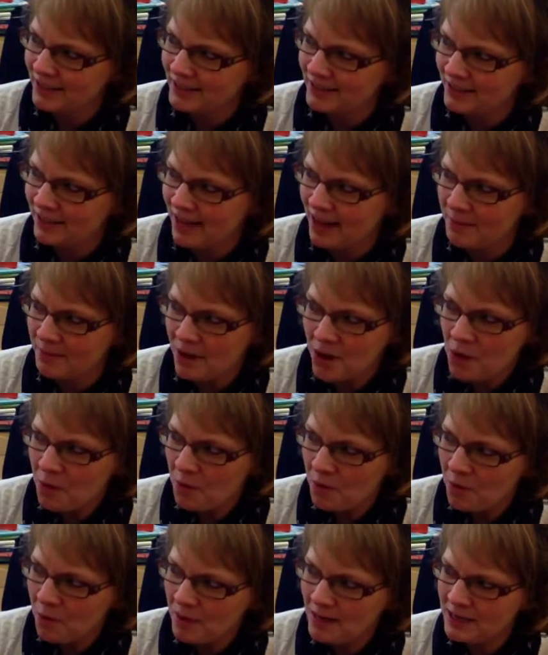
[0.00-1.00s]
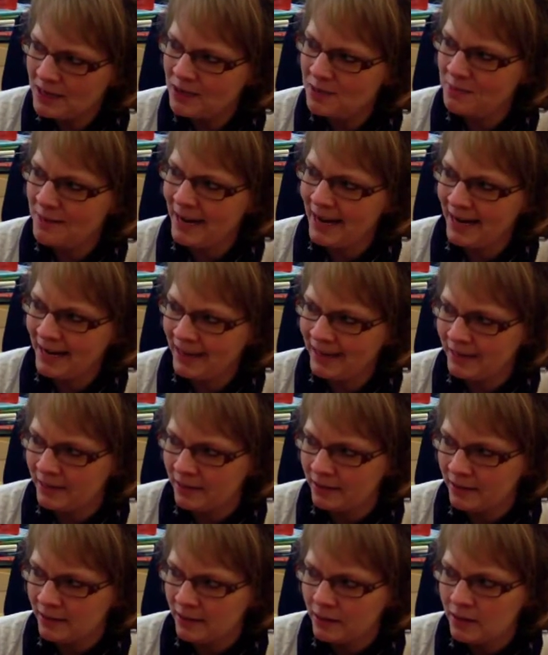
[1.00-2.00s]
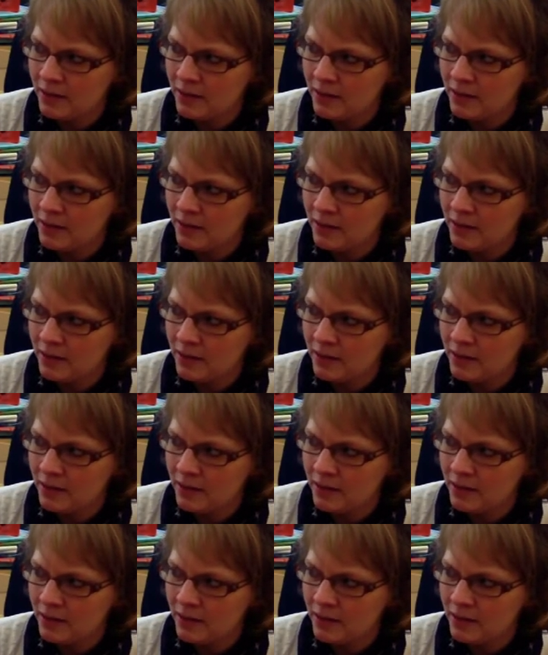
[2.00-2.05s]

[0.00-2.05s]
exclaimed, well, What do you mean?